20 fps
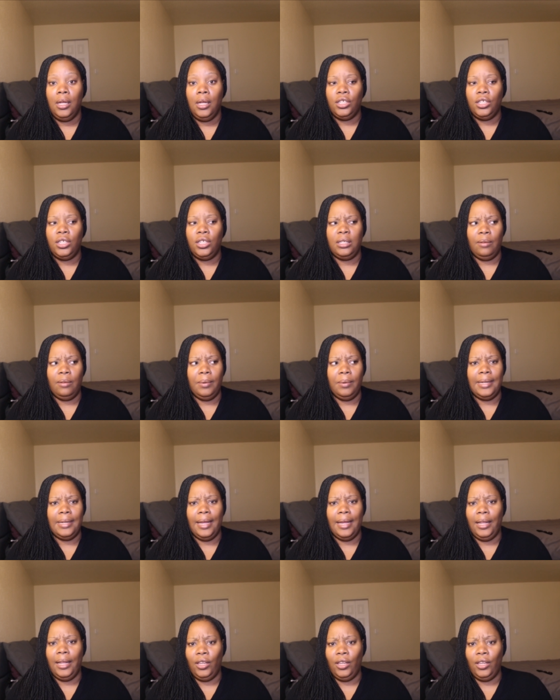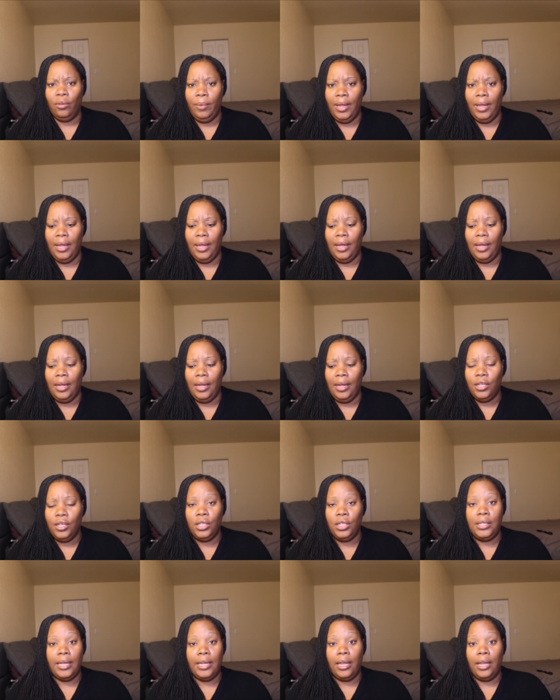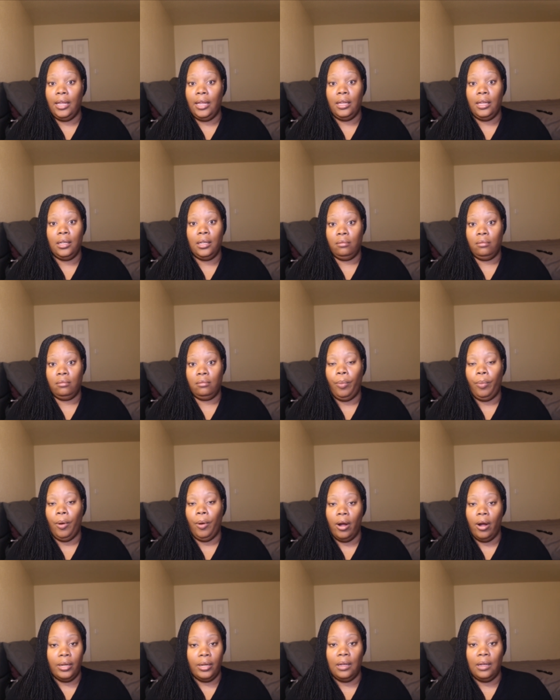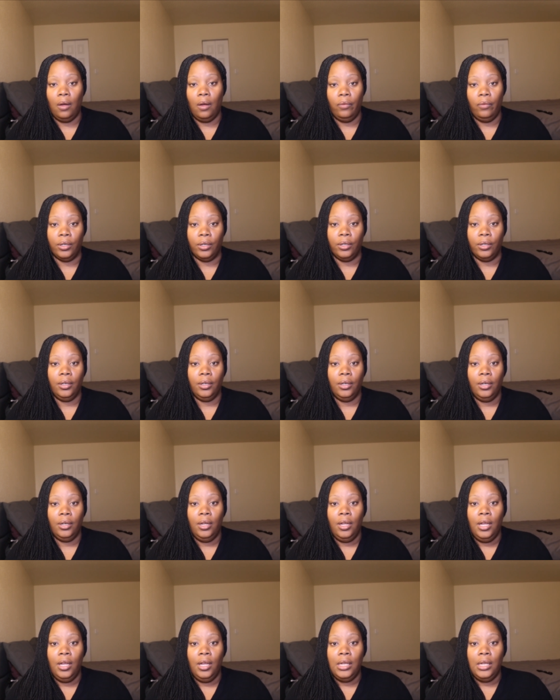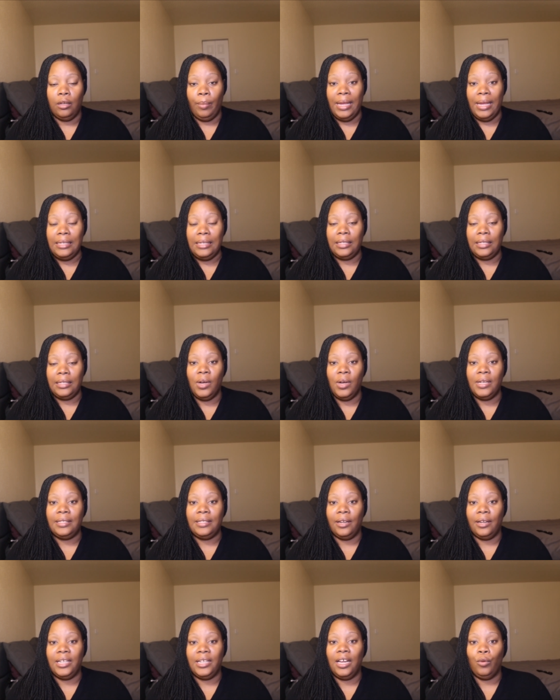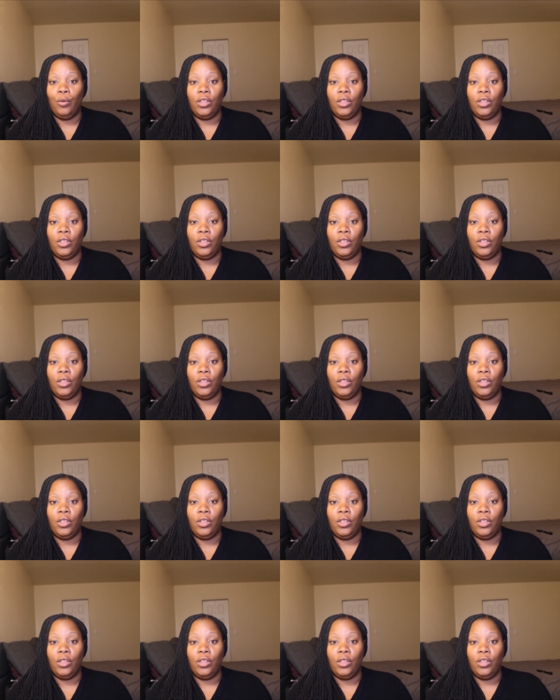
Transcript: She's like, what the hell do you mean? She said, the party's over. So basically, once they're done with